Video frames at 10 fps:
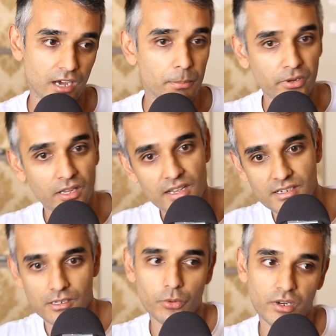upper
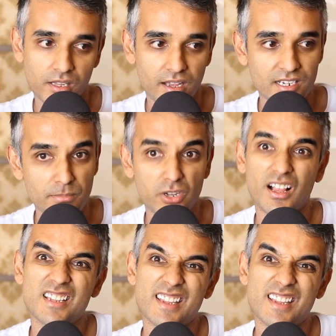class, lower class, middle class,